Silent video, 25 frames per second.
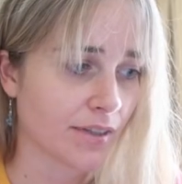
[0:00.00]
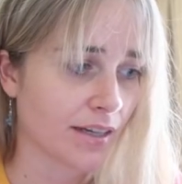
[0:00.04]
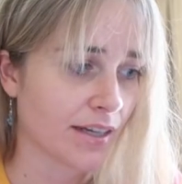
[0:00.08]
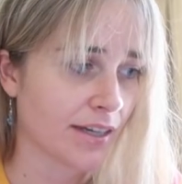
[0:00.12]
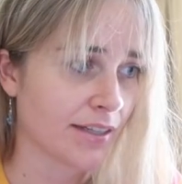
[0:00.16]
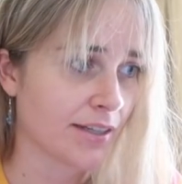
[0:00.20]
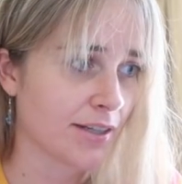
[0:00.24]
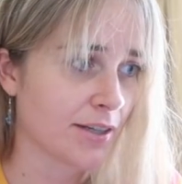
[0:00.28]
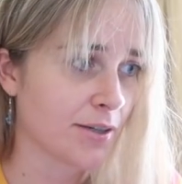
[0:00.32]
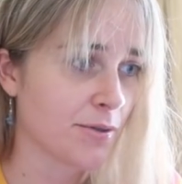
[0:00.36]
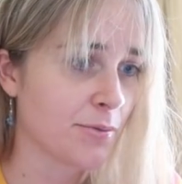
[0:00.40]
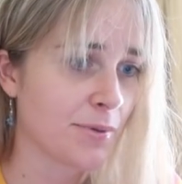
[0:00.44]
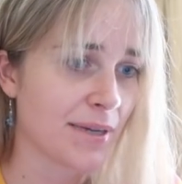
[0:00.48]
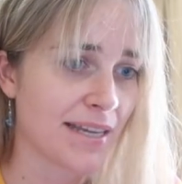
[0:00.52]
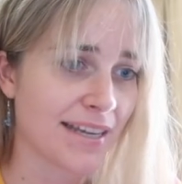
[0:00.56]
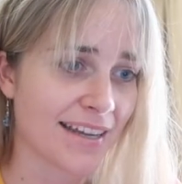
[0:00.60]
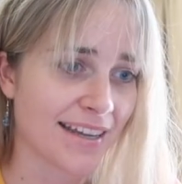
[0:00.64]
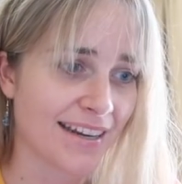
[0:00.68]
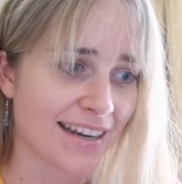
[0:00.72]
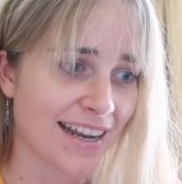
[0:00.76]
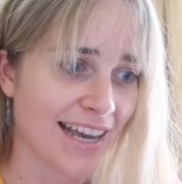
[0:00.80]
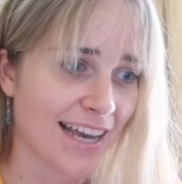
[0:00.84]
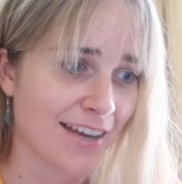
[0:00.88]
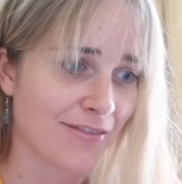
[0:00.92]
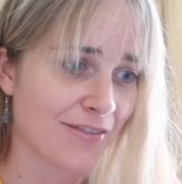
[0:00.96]
I know we
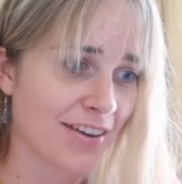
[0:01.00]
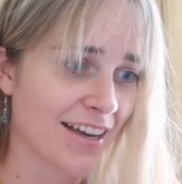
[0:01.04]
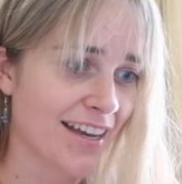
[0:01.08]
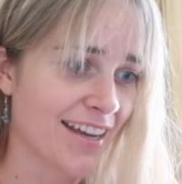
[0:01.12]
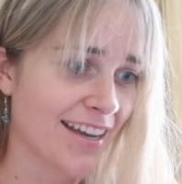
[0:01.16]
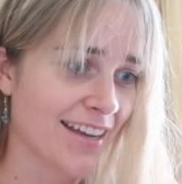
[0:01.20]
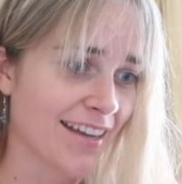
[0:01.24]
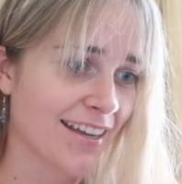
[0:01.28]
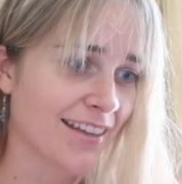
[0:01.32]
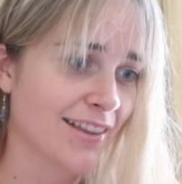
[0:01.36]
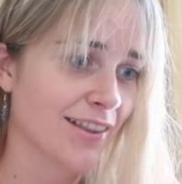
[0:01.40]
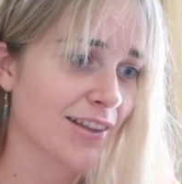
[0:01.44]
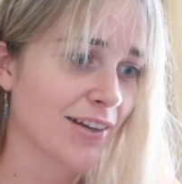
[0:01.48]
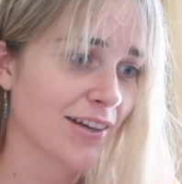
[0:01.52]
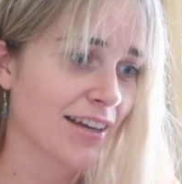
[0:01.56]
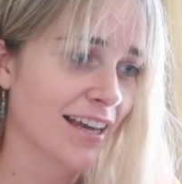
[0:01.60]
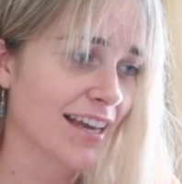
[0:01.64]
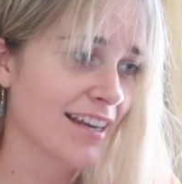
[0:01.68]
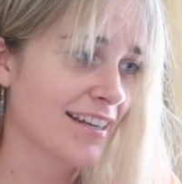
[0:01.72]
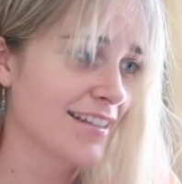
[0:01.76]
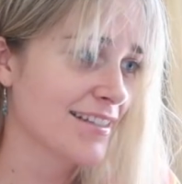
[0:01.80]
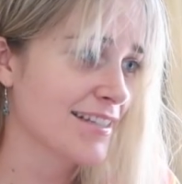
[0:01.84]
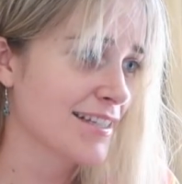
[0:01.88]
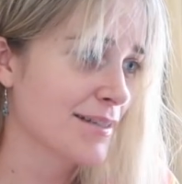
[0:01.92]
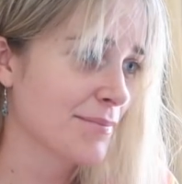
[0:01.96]
can have a look
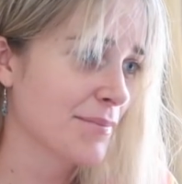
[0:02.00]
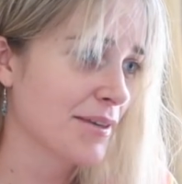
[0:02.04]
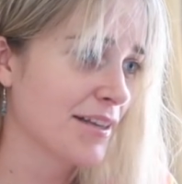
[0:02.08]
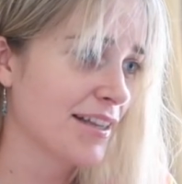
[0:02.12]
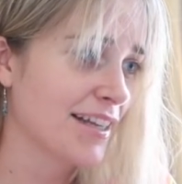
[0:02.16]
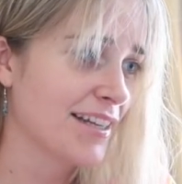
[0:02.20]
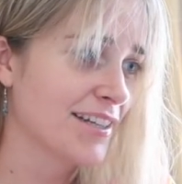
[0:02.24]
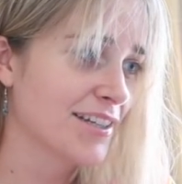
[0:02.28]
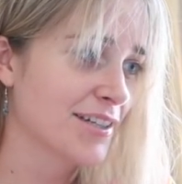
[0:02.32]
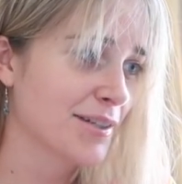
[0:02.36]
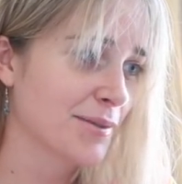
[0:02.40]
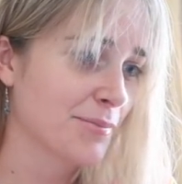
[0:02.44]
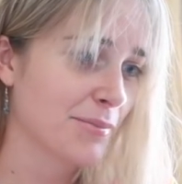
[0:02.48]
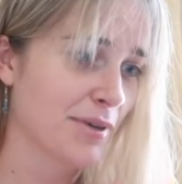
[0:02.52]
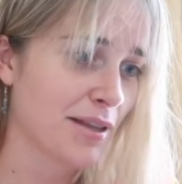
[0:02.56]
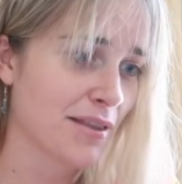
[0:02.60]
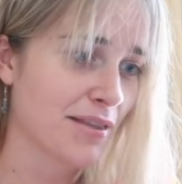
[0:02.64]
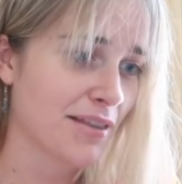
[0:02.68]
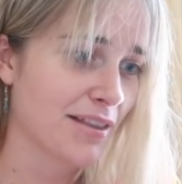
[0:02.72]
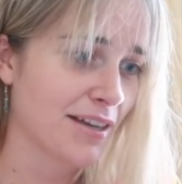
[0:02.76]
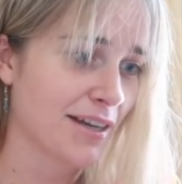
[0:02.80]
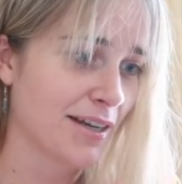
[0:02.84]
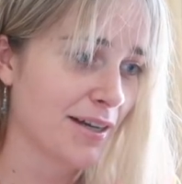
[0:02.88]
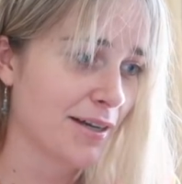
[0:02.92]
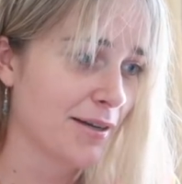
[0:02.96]
at a simulation with
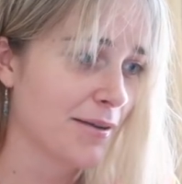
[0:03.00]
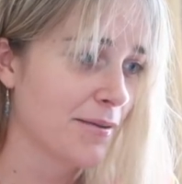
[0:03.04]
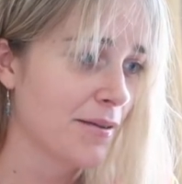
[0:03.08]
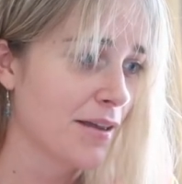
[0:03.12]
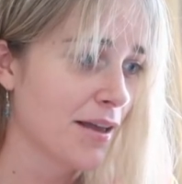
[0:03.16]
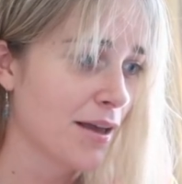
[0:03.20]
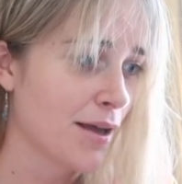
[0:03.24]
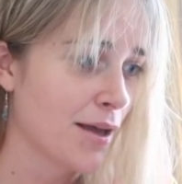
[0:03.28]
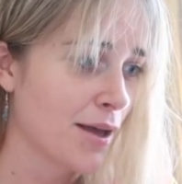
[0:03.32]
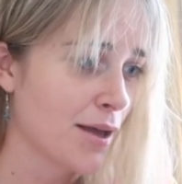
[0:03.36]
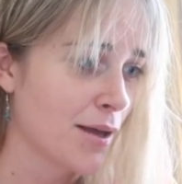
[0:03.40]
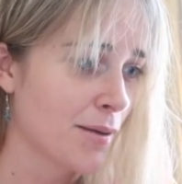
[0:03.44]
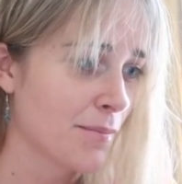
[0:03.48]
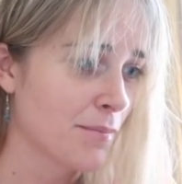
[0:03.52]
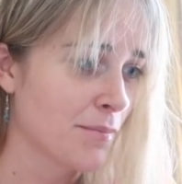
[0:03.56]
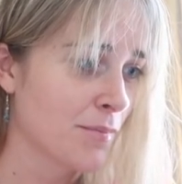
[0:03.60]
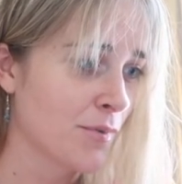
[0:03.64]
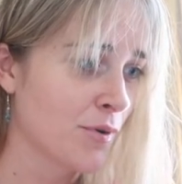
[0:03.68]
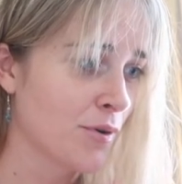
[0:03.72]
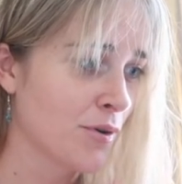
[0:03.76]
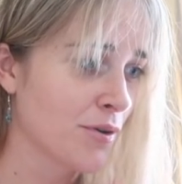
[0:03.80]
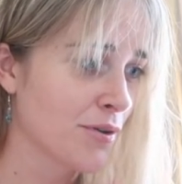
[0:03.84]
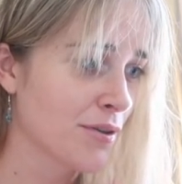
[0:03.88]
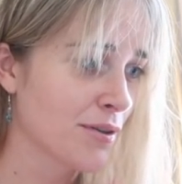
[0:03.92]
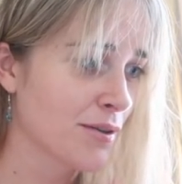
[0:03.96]

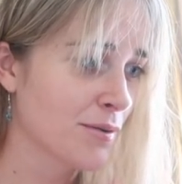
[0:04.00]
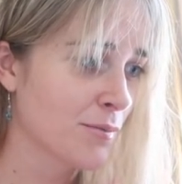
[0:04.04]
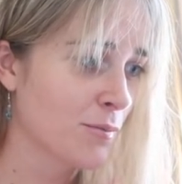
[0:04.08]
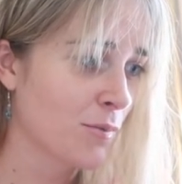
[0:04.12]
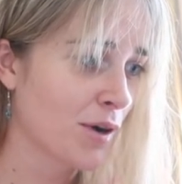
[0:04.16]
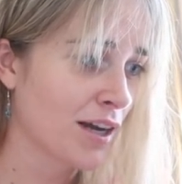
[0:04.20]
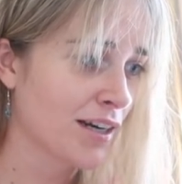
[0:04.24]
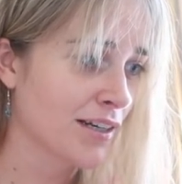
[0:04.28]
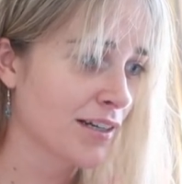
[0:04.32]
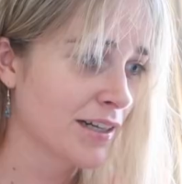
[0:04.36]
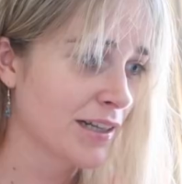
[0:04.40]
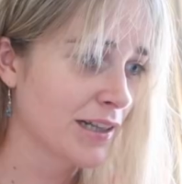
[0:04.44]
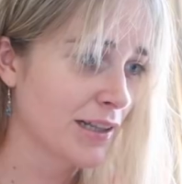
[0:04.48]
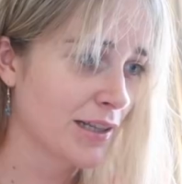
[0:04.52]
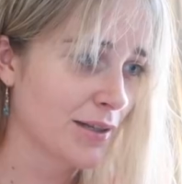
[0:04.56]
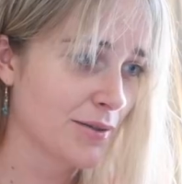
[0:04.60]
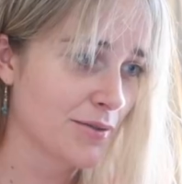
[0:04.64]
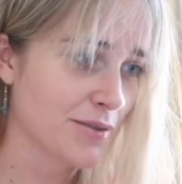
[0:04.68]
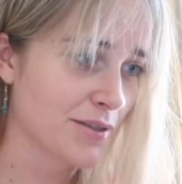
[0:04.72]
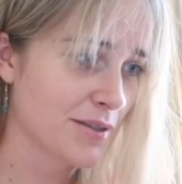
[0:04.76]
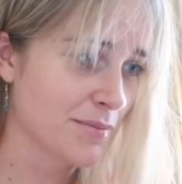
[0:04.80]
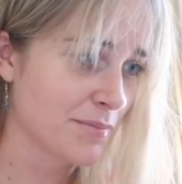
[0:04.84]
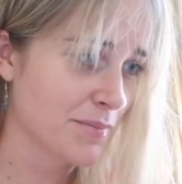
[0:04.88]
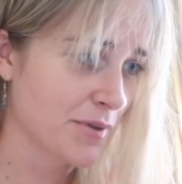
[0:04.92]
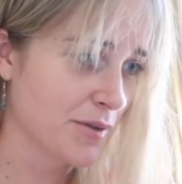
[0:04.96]
more than one
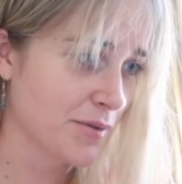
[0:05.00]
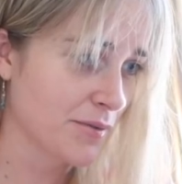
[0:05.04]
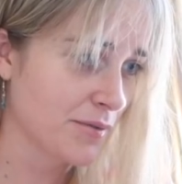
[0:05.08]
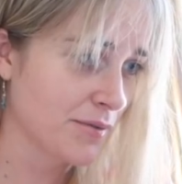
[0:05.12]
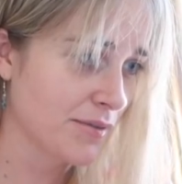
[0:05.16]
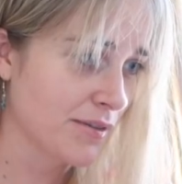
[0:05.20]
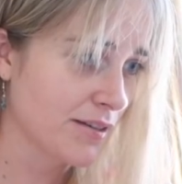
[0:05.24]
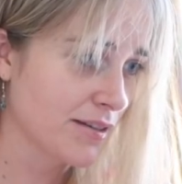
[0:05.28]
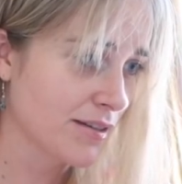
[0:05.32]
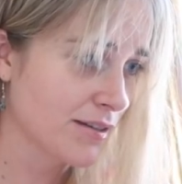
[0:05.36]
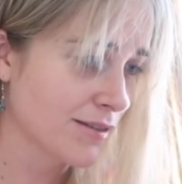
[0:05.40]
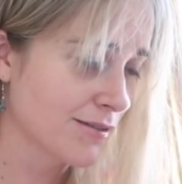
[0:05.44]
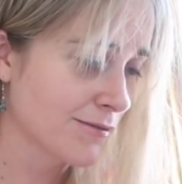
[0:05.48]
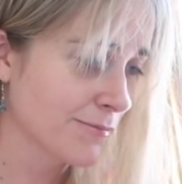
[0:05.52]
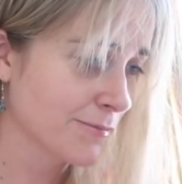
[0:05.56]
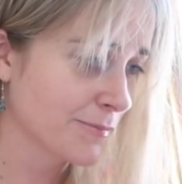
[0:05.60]
close moon.